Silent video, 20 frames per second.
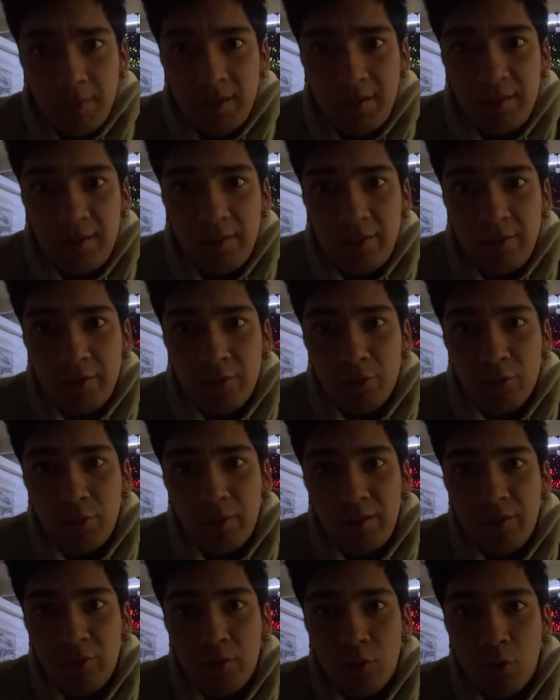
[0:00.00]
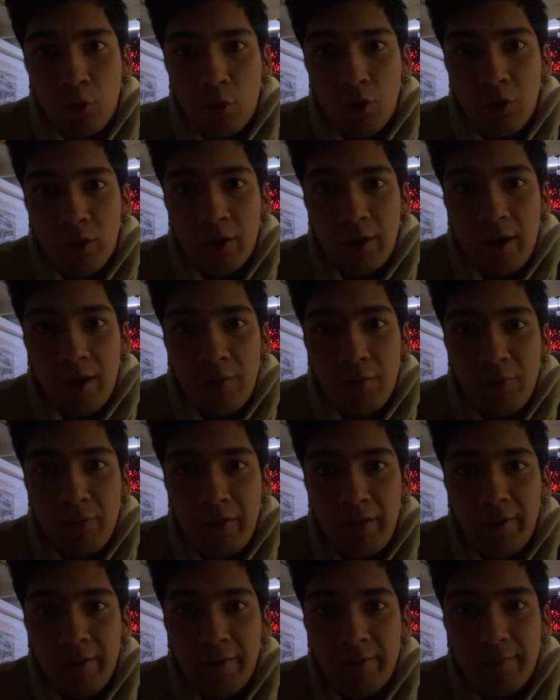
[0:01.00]
mini streets court
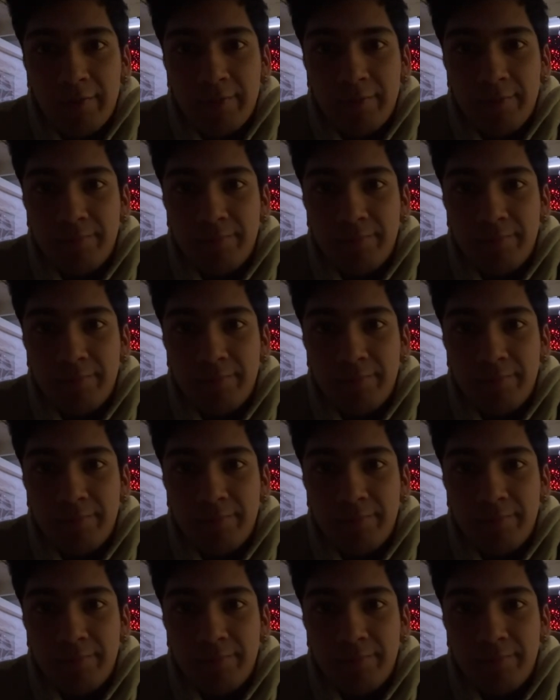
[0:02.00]
outfit.